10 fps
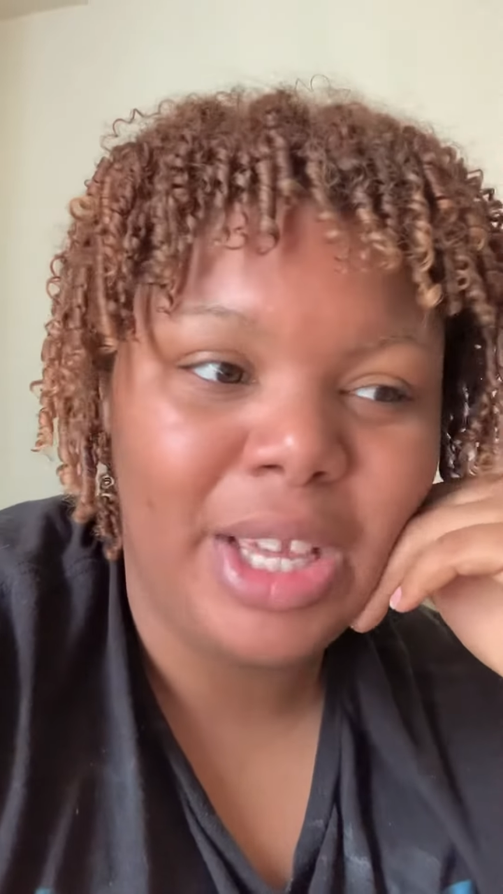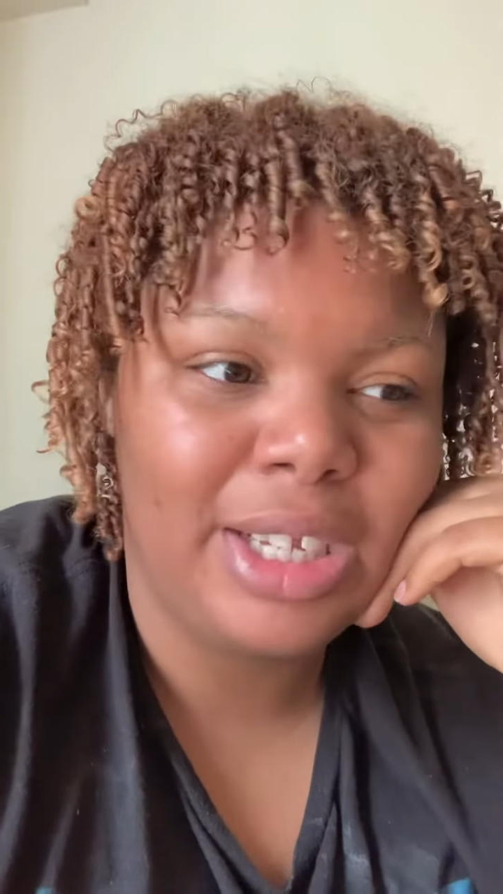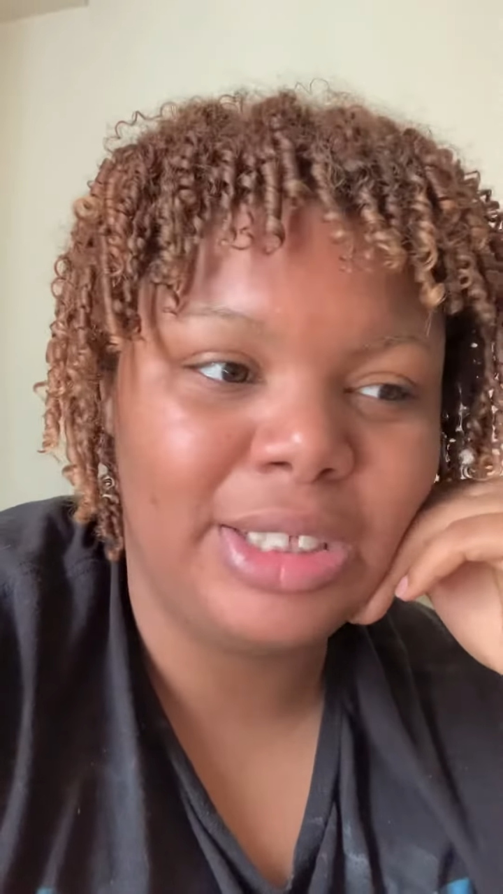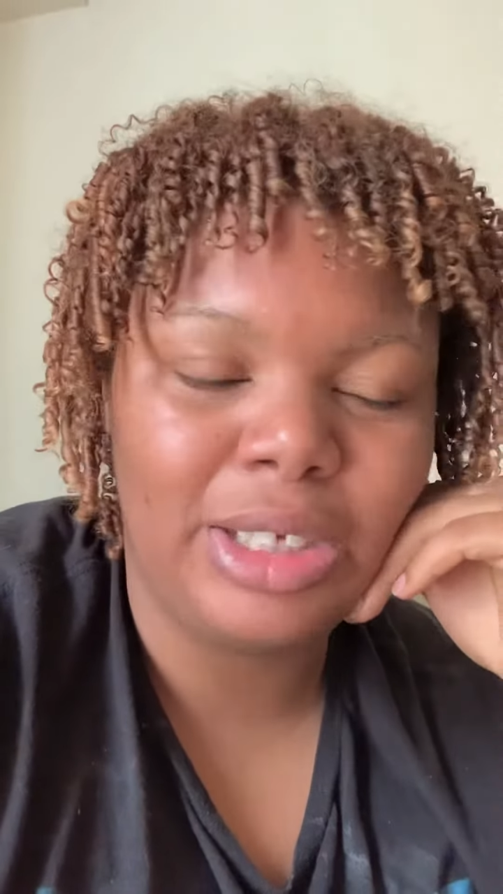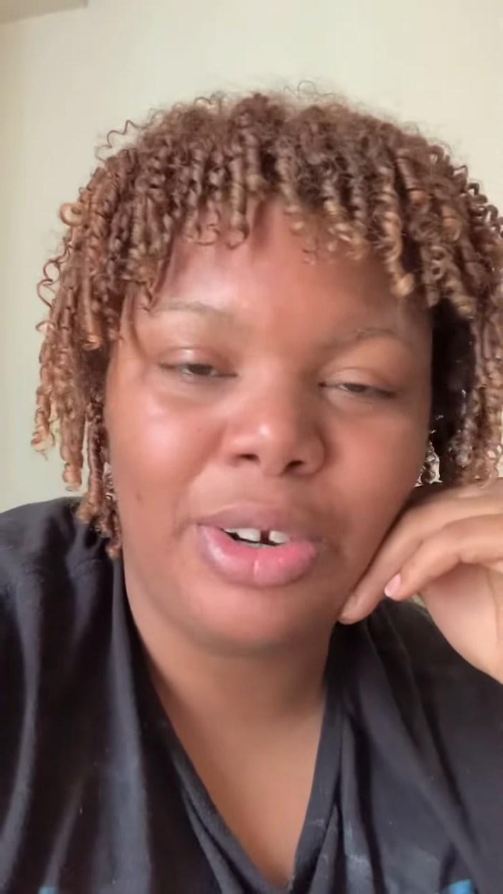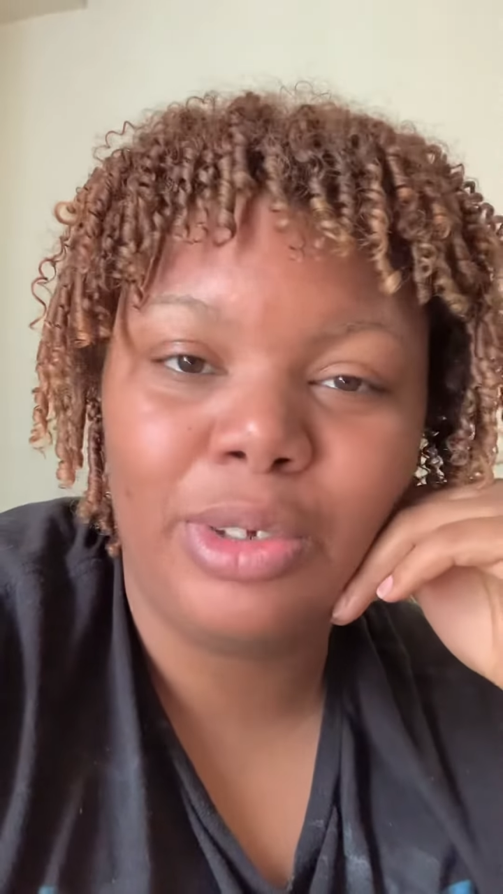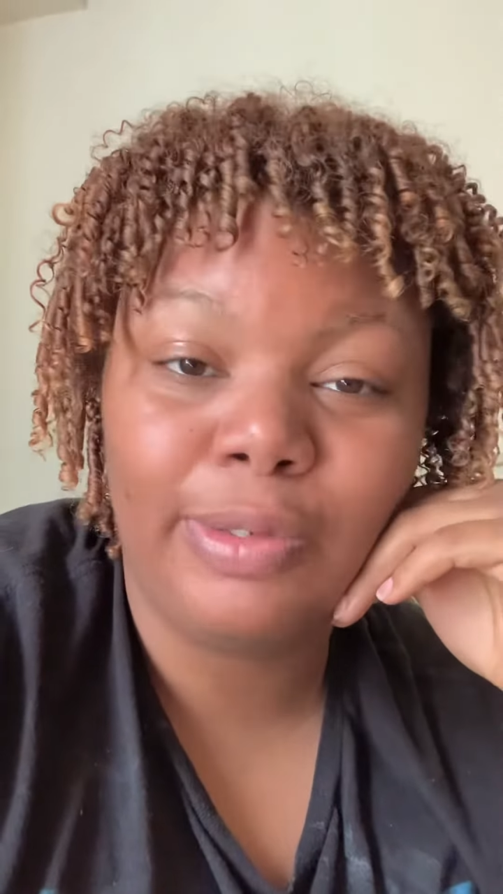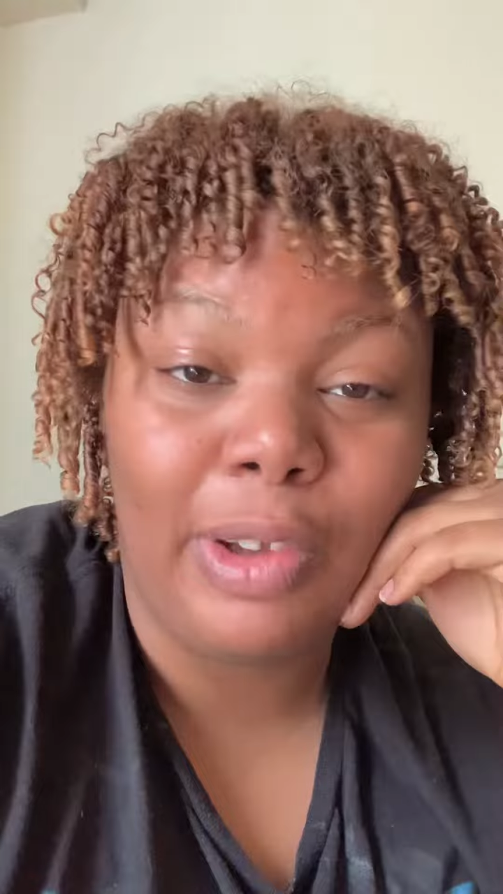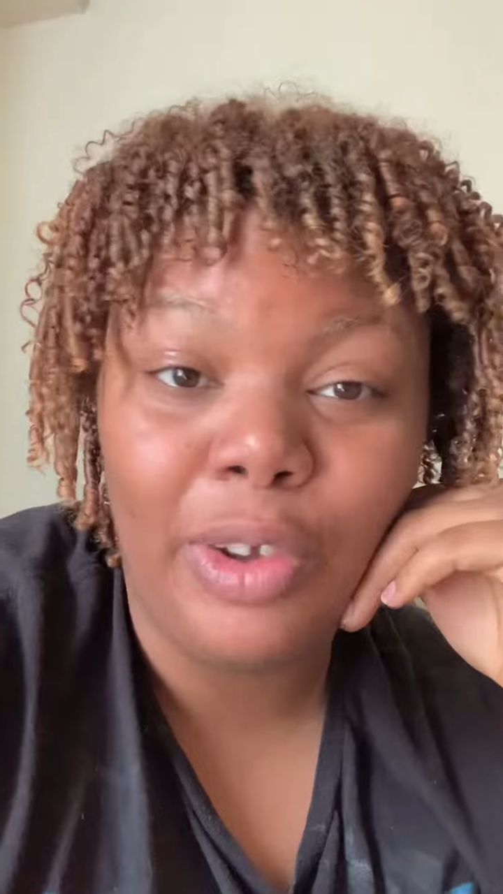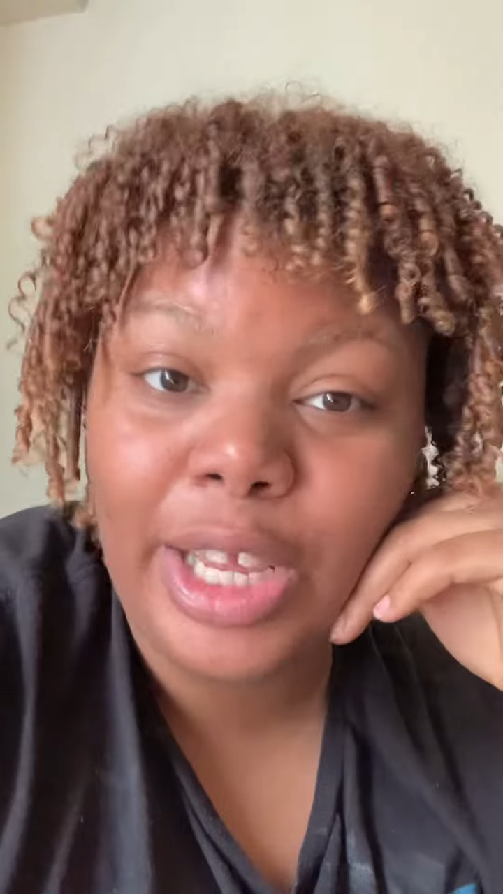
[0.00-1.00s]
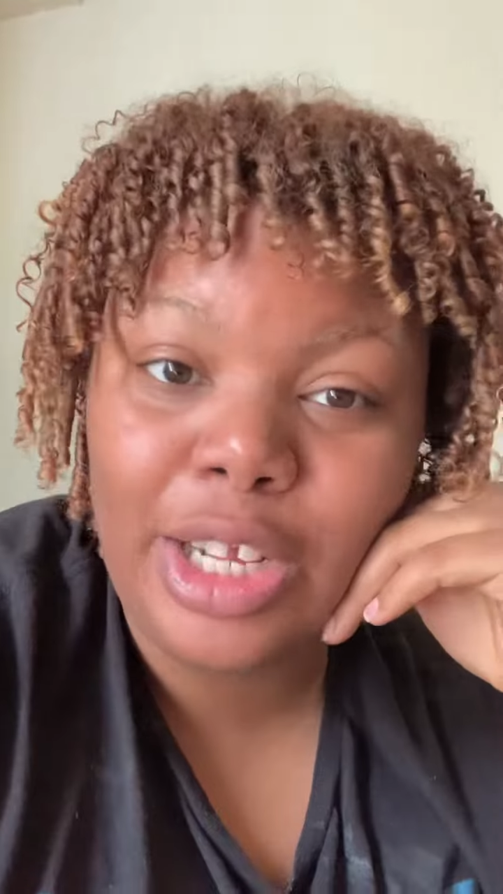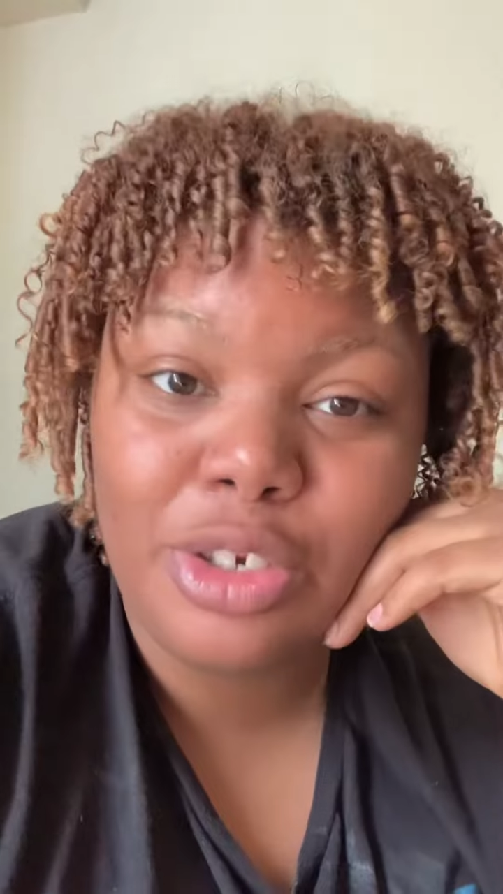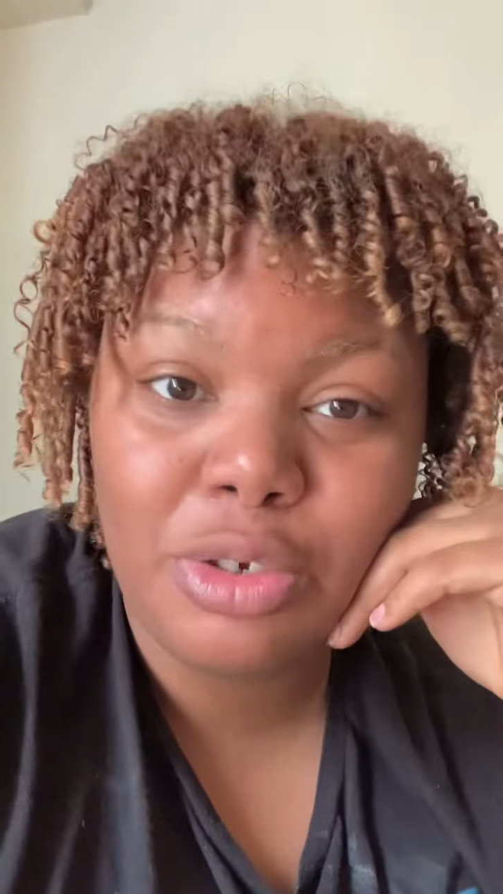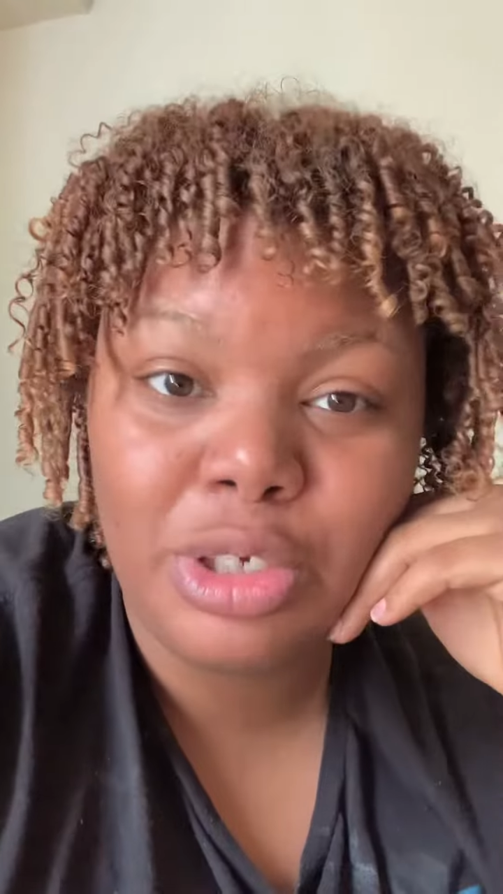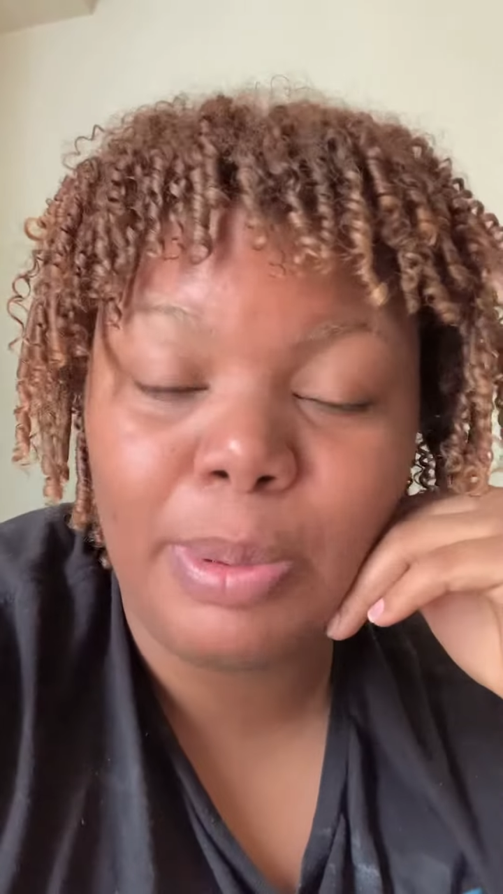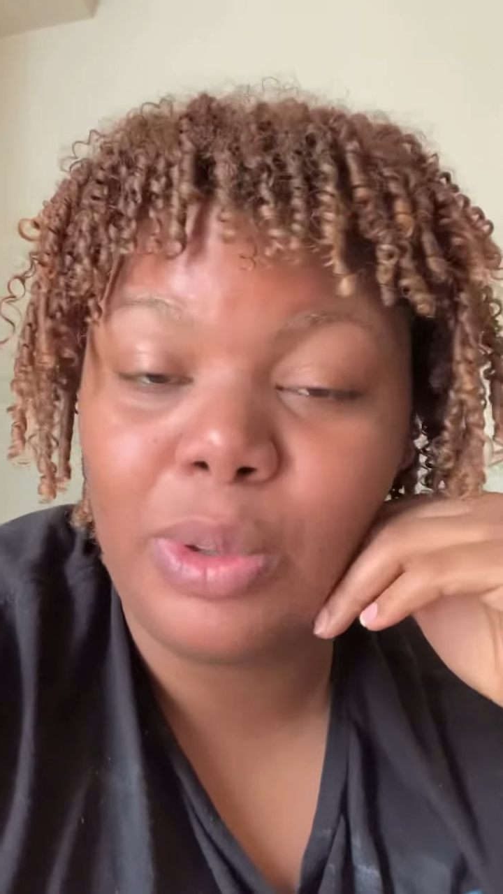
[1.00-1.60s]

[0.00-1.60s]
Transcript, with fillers: concerning those fallen angels